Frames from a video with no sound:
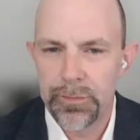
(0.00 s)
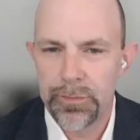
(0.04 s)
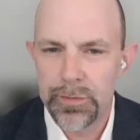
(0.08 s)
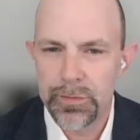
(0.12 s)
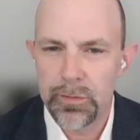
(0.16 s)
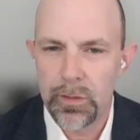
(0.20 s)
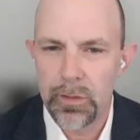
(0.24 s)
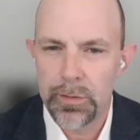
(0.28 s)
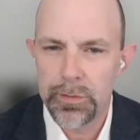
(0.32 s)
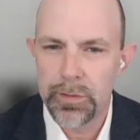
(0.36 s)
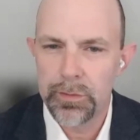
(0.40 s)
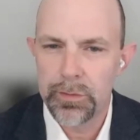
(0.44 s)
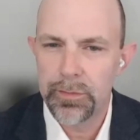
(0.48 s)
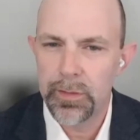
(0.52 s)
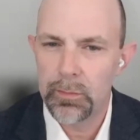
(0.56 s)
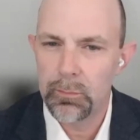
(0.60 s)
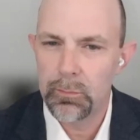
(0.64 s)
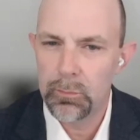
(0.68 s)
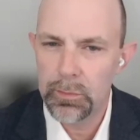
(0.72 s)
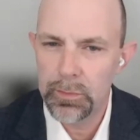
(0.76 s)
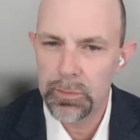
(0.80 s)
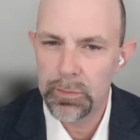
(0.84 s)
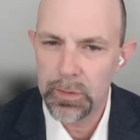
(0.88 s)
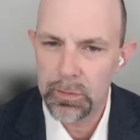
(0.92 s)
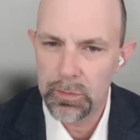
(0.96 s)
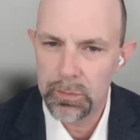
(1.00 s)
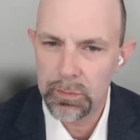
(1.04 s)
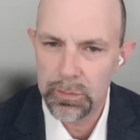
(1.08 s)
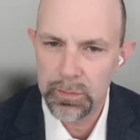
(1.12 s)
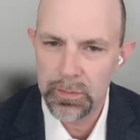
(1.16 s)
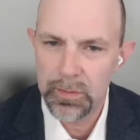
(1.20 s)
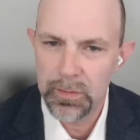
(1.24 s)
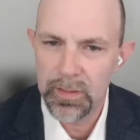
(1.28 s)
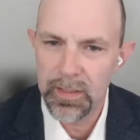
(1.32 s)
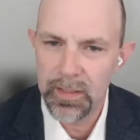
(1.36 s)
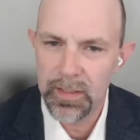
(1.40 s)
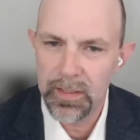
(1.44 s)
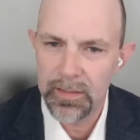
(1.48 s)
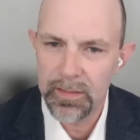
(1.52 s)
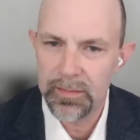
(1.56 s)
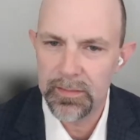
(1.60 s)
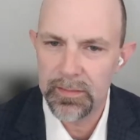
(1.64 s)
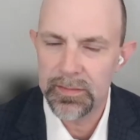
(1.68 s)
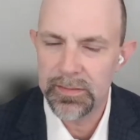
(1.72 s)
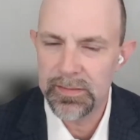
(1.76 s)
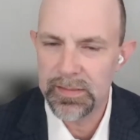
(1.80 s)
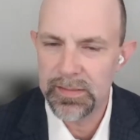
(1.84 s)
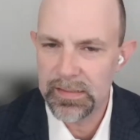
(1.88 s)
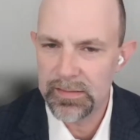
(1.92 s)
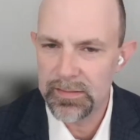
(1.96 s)
infrastructure, they really couldn't get
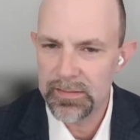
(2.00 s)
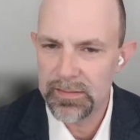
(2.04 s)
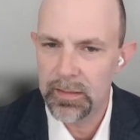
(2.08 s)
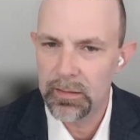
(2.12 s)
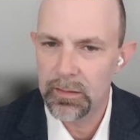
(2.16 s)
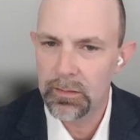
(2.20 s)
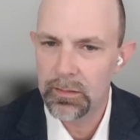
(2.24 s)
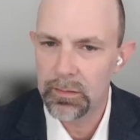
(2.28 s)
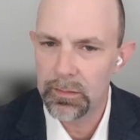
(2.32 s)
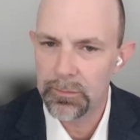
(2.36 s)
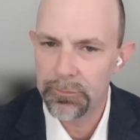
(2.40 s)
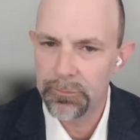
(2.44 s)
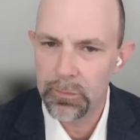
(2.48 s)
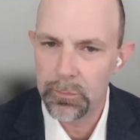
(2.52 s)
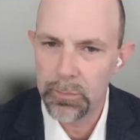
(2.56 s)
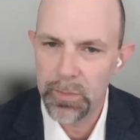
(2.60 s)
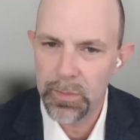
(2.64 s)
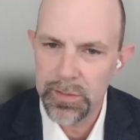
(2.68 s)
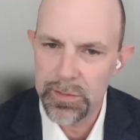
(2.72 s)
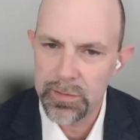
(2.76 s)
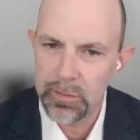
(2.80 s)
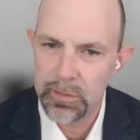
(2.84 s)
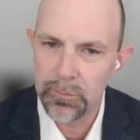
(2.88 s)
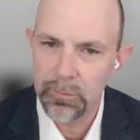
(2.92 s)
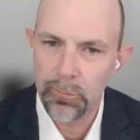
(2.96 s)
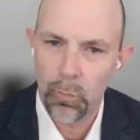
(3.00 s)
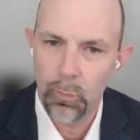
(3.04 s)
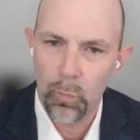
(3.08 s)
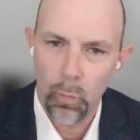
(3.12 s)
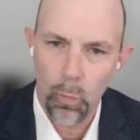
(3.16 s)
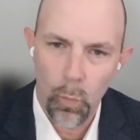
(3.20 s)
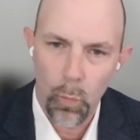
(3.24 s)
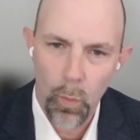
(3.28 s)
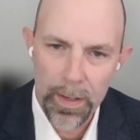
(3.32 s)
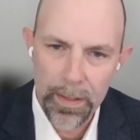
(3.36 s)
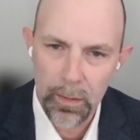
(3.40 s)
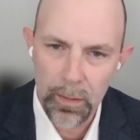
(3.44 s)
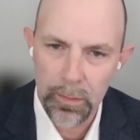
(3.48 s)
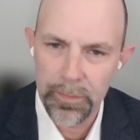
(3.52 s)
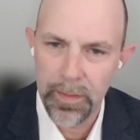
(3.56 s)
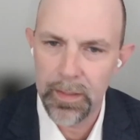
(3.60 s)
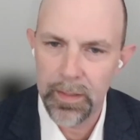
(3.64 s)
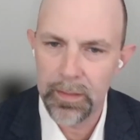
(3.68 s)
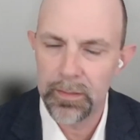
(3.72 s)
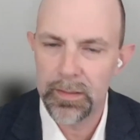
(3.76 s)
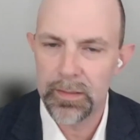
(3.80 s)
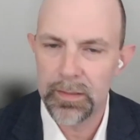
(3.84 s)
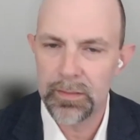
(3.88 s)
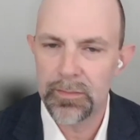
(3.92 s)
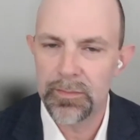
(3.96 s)
the detail information of where
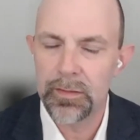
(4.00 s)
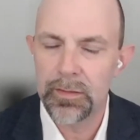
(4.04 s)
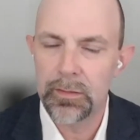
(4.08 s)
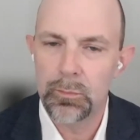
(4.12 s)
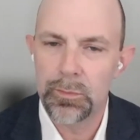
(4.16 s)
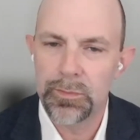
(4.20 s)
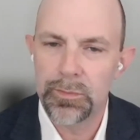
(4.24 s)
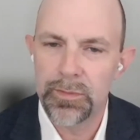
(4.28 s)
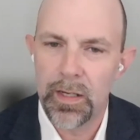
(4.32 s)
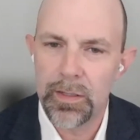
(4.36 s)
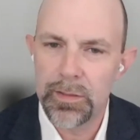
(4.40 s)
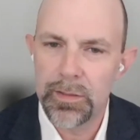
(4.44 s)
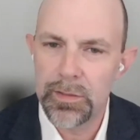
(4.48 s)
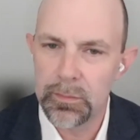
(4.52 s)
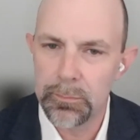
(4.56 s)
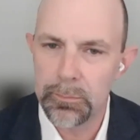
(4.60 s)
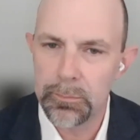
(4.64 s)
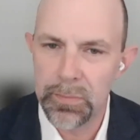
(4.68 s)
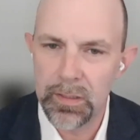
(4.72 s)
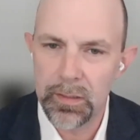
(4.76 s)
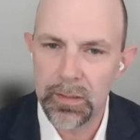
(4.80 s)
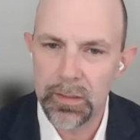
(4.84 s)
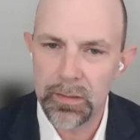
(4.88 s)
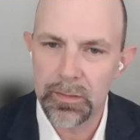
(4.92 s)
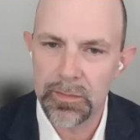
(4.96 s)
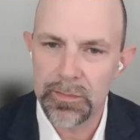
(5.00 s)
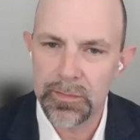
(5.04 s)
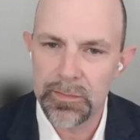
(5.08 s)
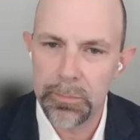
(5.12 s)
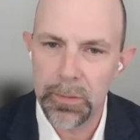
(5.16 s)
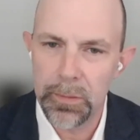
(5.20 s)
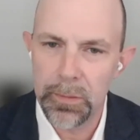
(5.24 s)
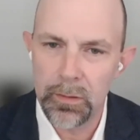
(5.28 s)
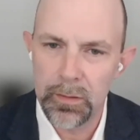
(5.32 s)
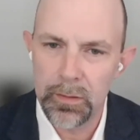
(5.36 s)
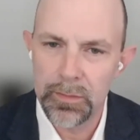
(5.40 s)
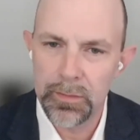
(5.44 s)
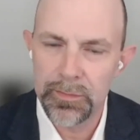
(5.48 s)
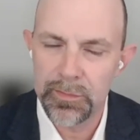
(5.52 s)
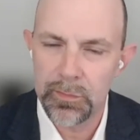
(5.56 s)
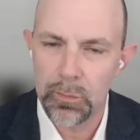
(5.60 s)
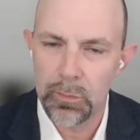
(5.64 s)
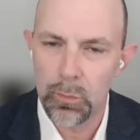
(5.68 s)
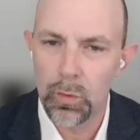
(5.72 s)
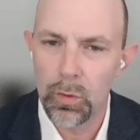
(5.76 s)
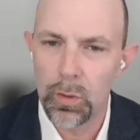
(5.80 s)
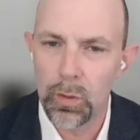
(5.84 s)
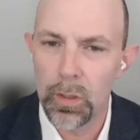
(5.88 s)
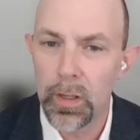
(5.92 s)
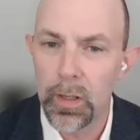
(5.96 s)
that latency was actually being experienced
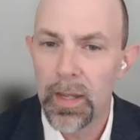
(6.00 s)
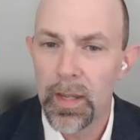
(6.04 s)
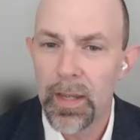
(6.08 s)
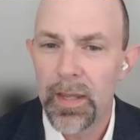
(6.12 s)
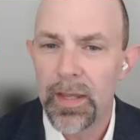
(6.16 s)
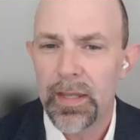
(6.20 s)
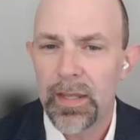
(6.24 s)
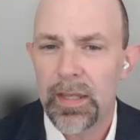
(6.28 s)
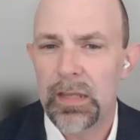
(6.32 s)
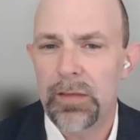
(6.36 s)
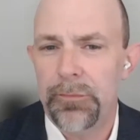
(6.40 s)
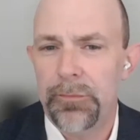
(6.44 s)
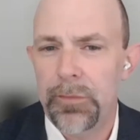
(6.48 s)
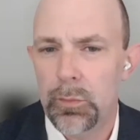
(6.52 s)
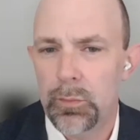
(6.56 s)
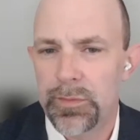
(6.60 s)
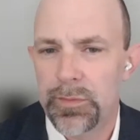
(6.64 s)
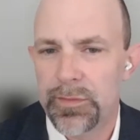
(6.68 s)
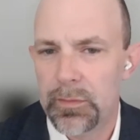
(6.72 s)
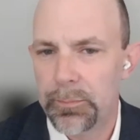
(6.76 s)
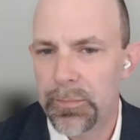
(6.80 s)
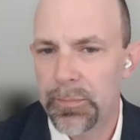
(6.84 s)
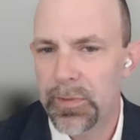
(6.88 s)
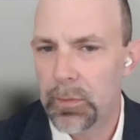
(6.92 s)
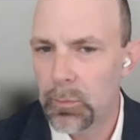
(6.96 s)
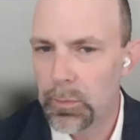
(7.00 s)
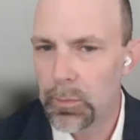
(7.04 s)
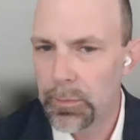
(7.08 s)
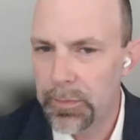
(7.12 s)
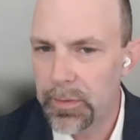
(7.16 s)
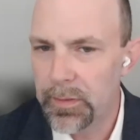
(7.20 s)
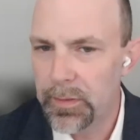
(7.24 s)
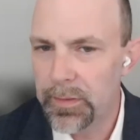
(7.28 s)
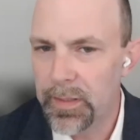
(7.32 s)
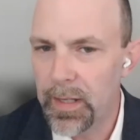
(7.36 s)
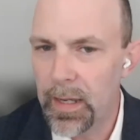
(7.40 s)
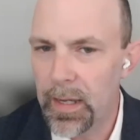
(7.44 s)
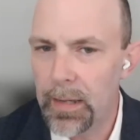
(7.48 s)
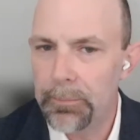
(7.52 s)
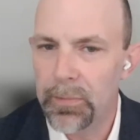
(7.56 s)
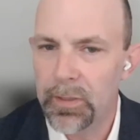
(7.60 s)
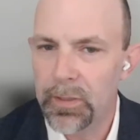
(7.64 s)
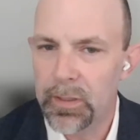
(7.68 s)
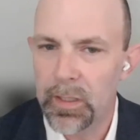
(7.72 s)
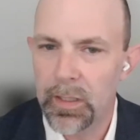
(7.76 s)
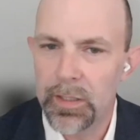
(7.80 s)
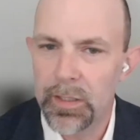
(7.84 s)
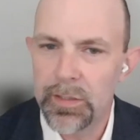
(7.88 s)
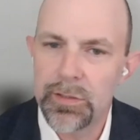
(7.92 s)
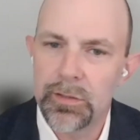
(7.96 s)
or if it was something within the
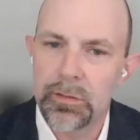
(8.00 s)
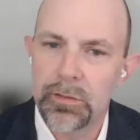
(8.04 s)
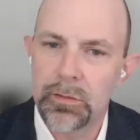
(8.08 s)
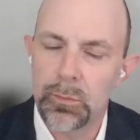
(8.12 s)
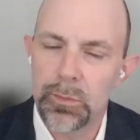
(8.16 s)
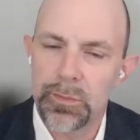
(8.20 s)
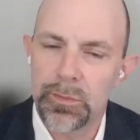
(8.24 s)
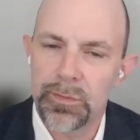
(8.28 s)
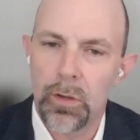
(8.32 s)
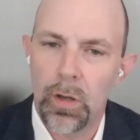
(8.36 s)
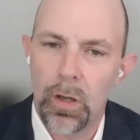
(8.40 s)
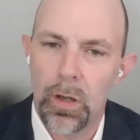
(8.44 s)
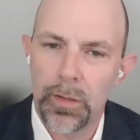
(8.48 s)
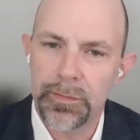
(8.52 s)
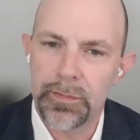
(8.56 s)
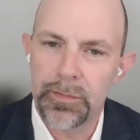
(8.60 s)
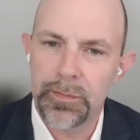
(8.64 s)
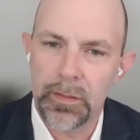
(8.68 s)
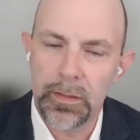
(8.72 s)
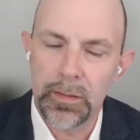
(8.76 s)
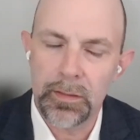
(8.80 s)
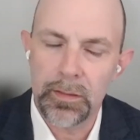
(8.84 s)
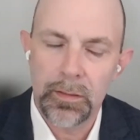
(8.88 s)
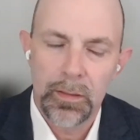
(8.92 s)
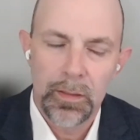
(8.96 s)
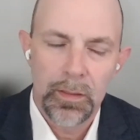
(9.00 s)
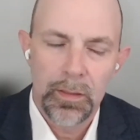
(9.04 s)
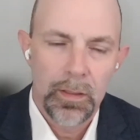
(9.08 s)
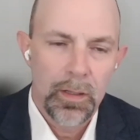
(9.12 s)
application that was causing it.